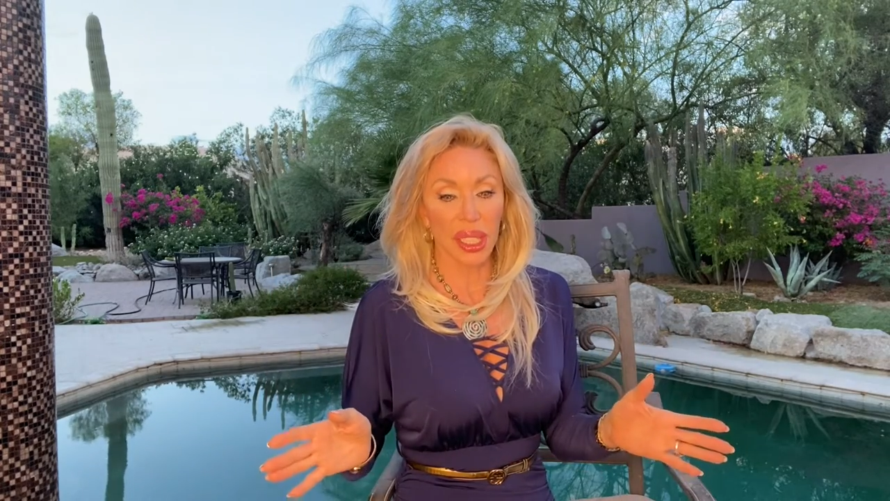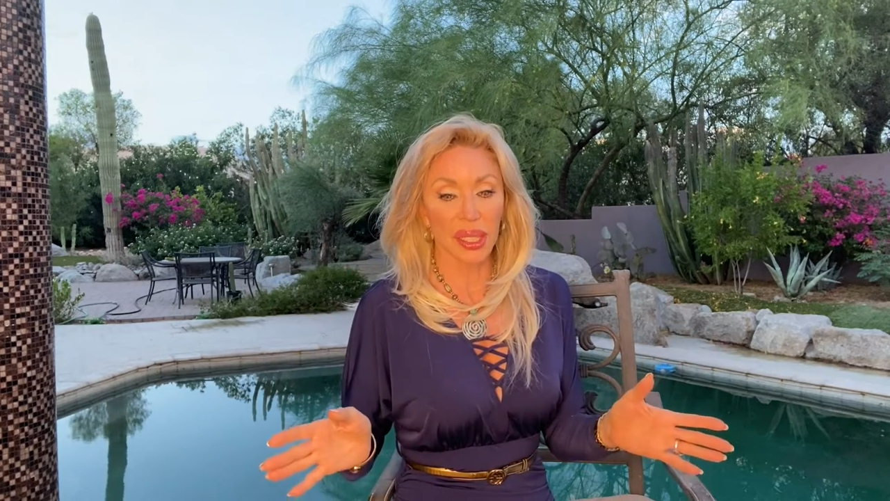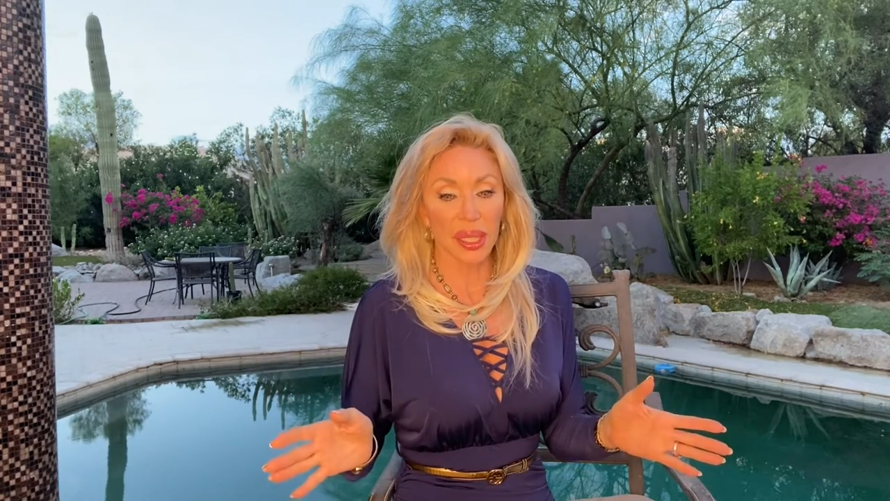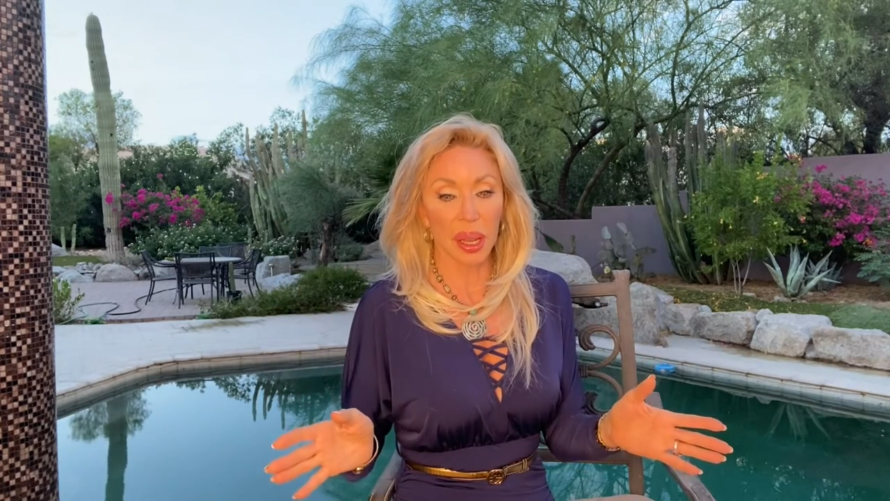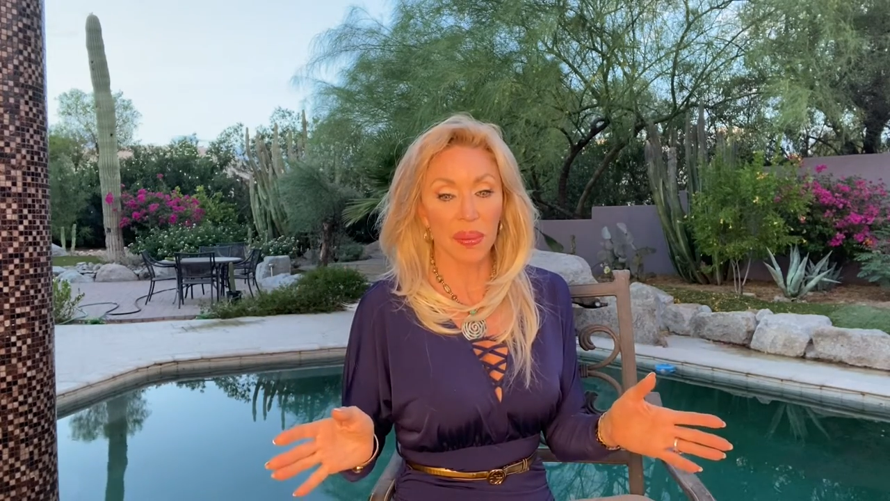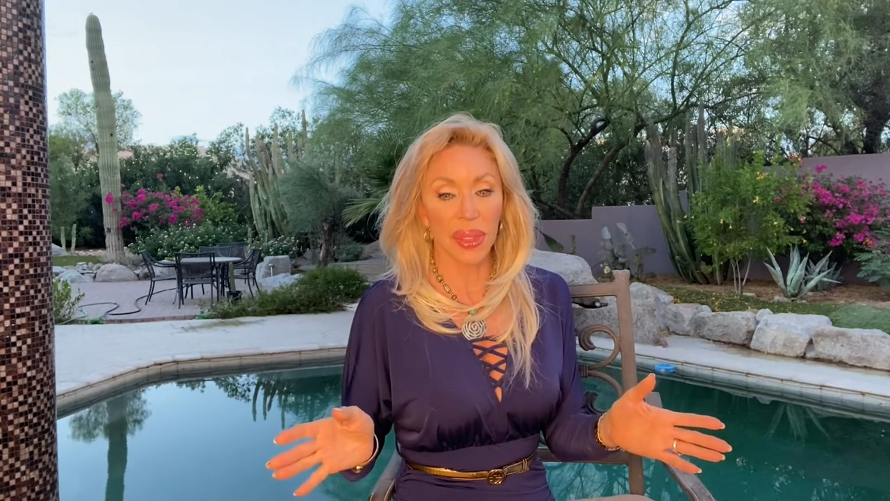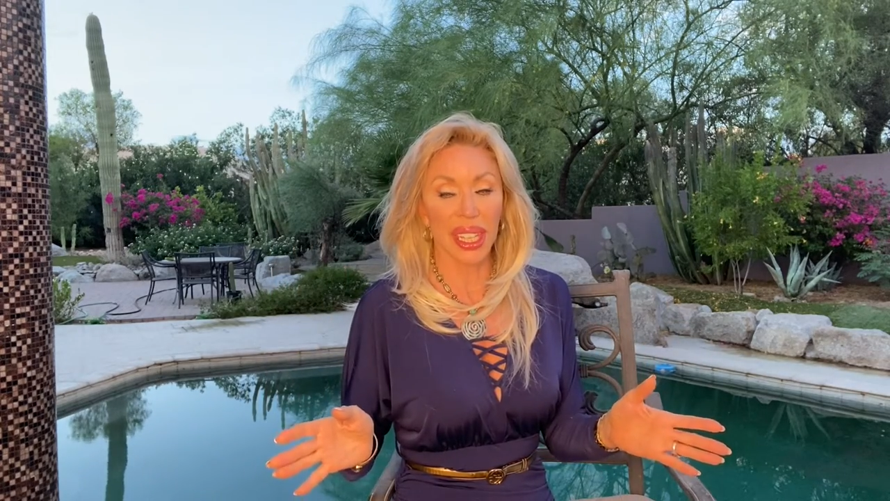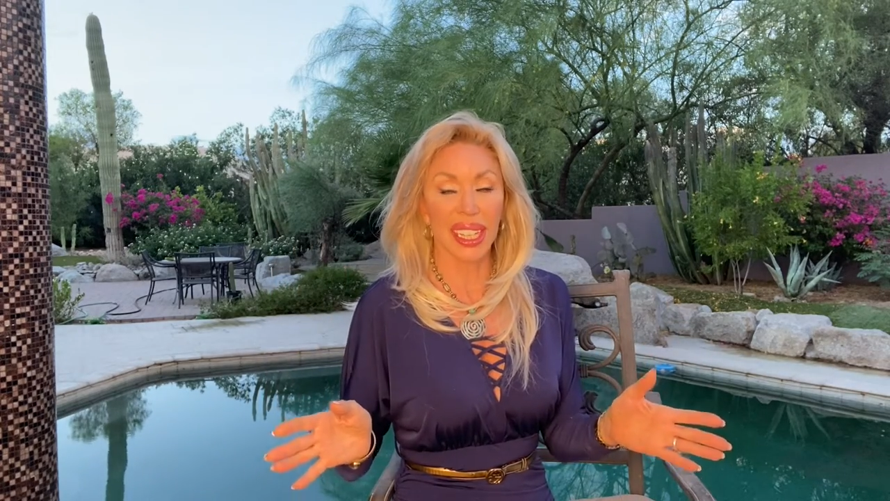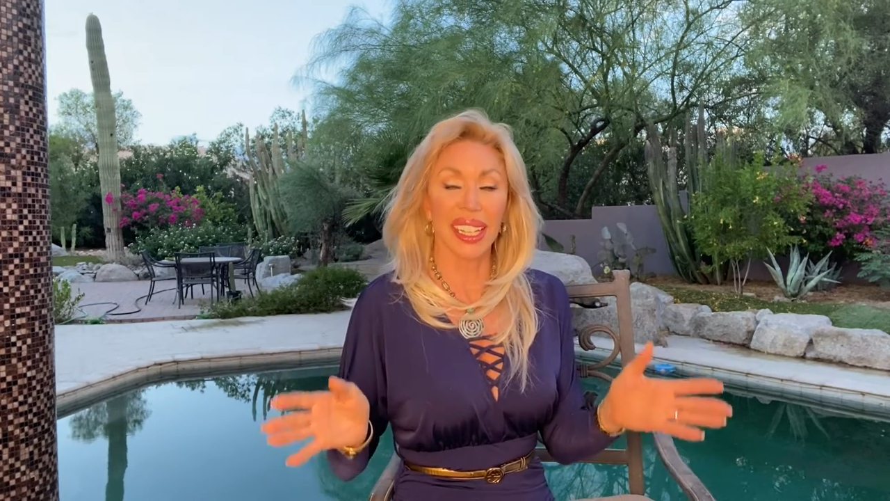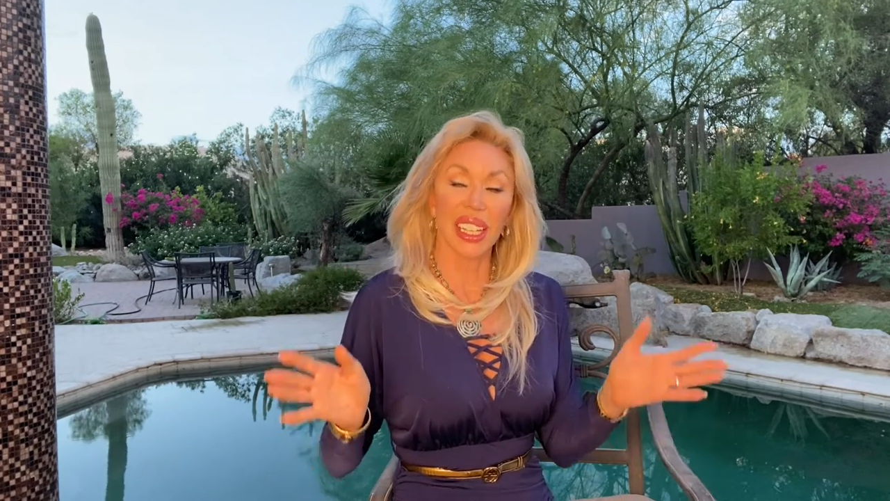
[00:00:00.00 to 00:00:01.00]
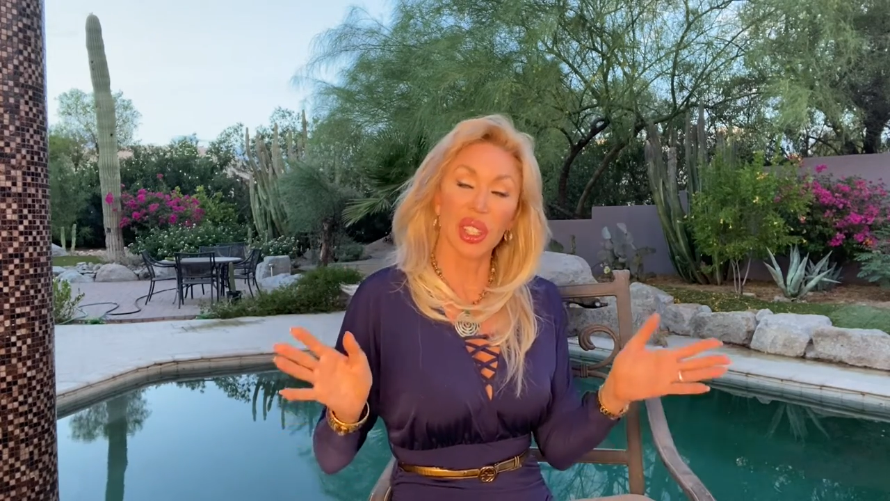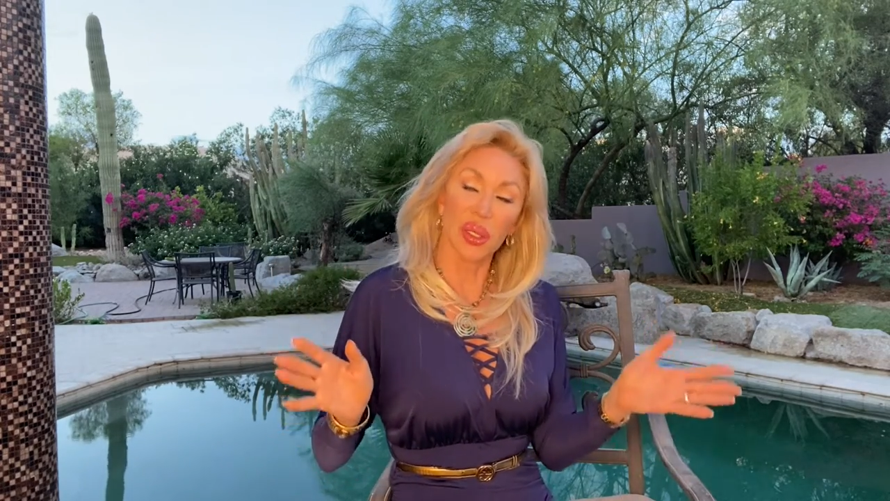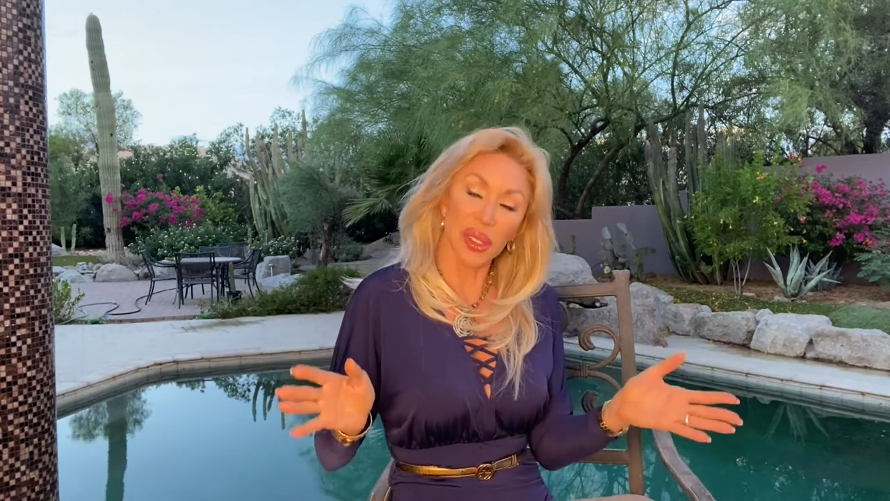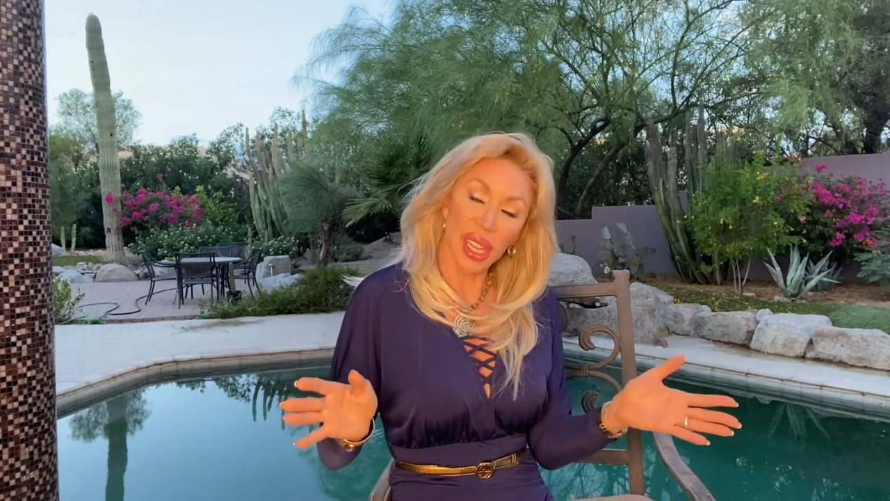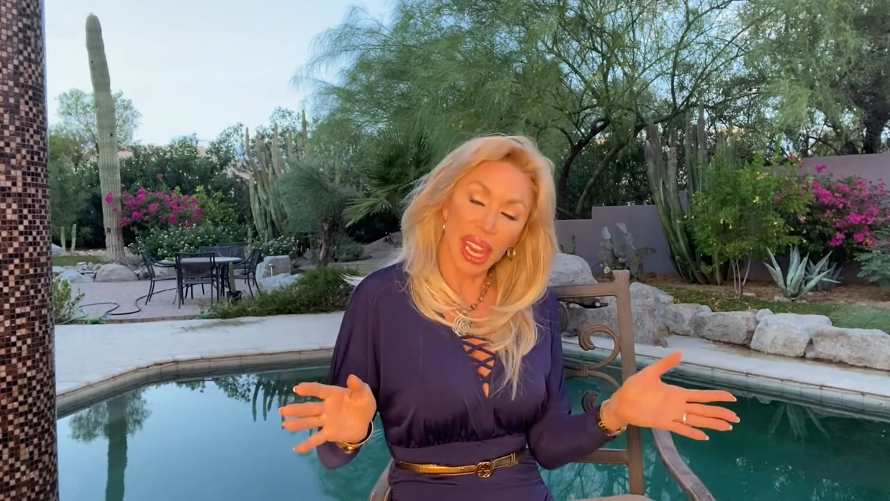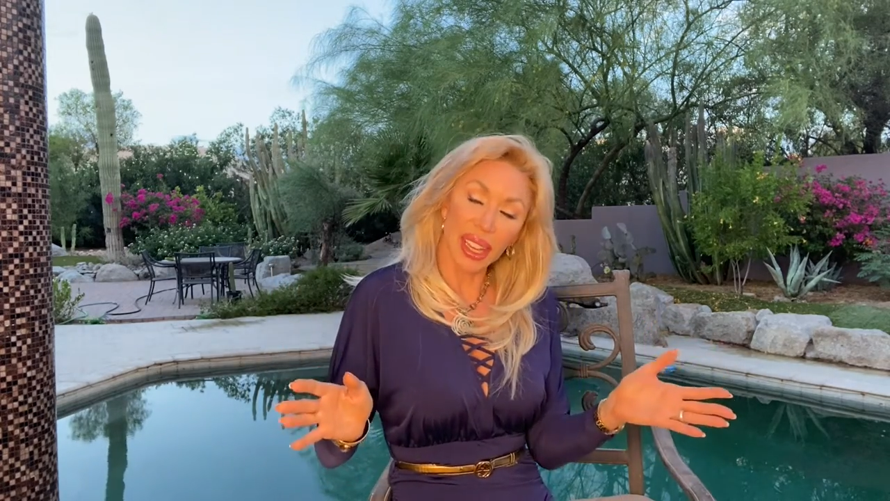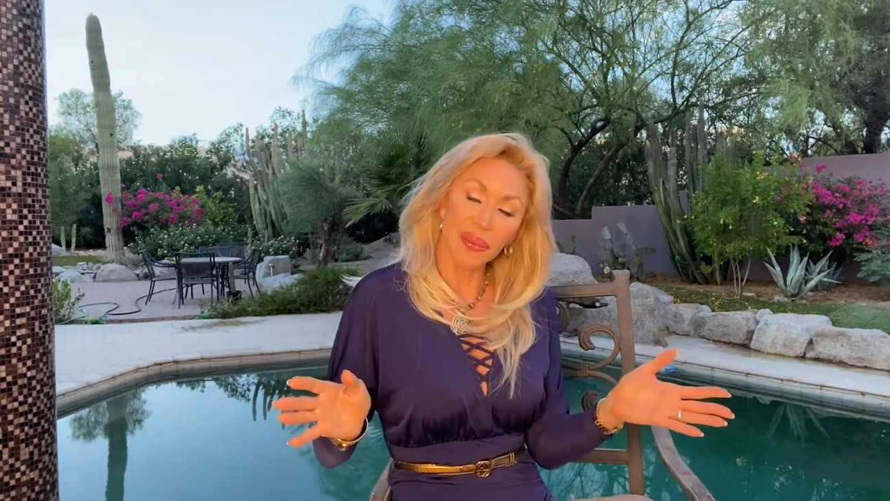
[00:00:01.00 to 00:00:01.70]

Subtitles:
something and you say,